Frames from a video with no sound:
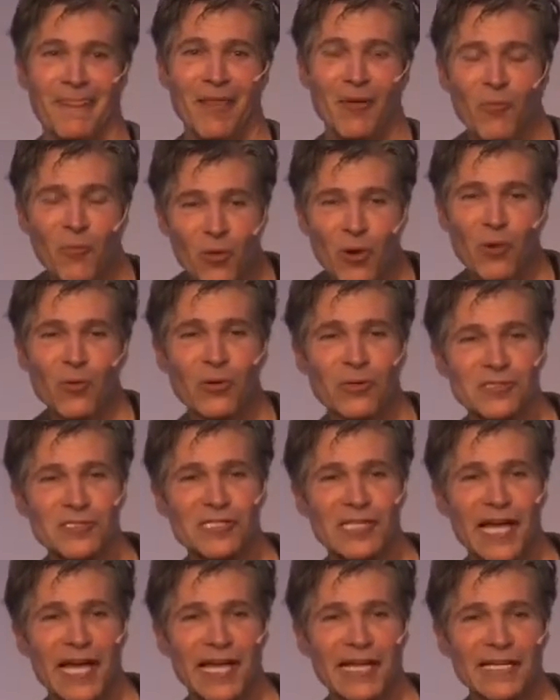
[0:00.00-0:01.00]
And what we're
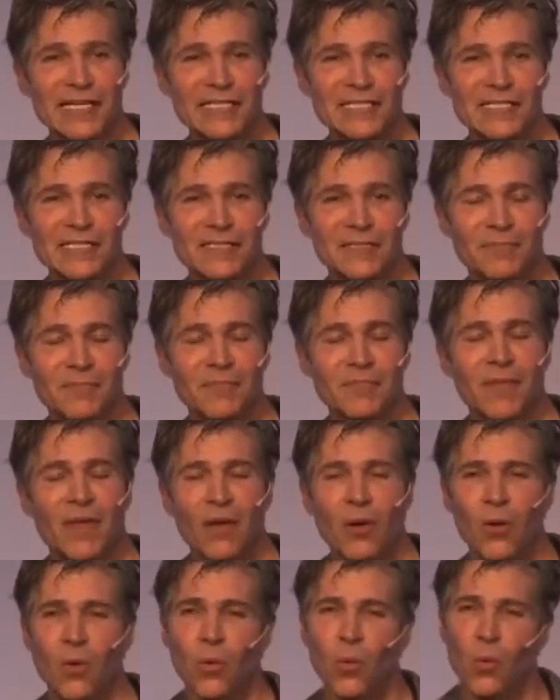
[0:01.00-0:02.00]
saying is,
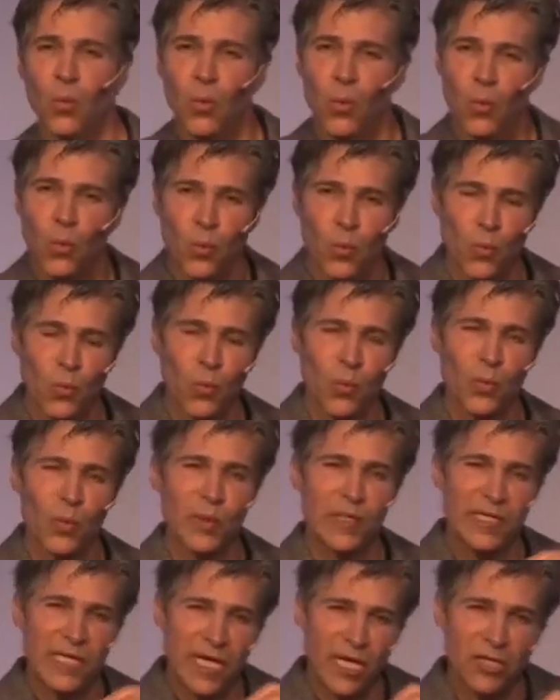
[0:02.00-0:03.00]

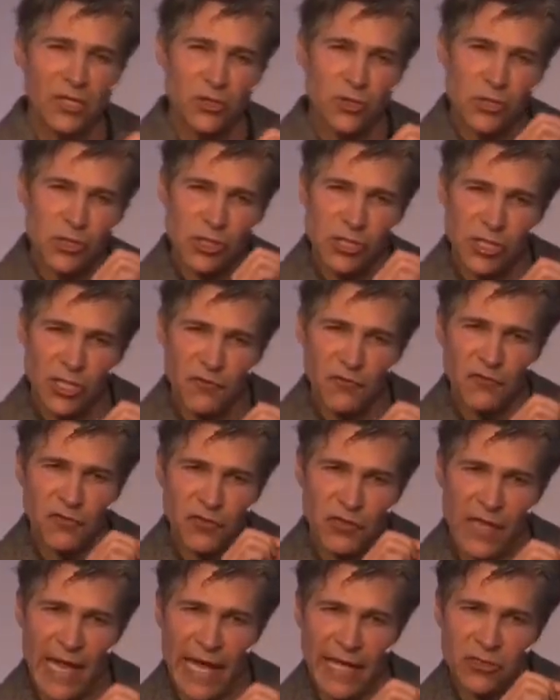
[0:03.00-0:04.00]
can you
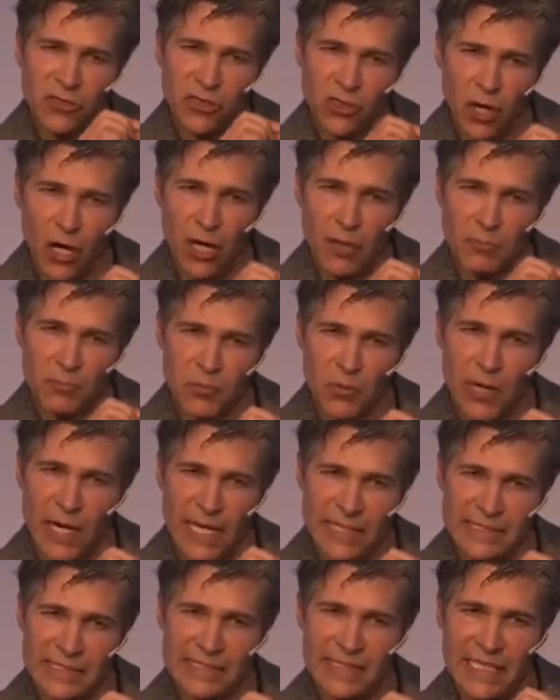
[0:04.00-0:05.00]
shift that thought
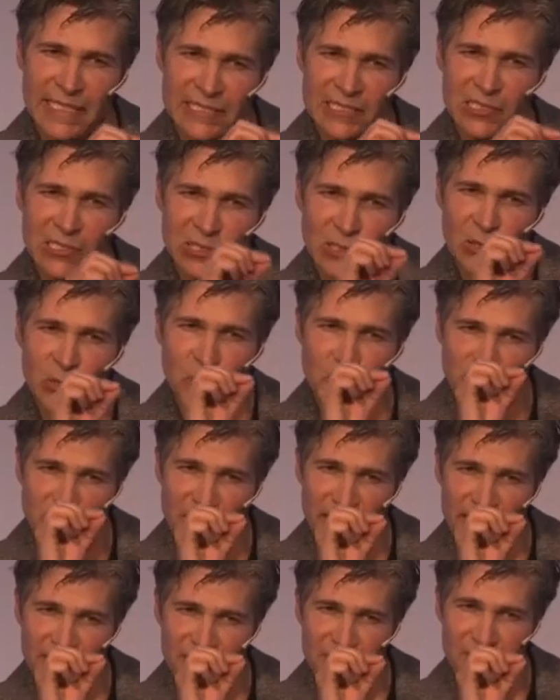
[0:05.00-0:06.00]
process a little
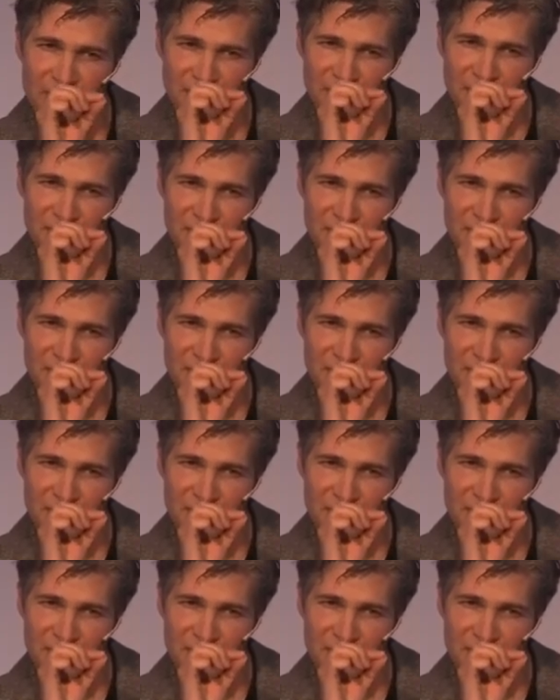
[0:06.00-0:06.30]
bit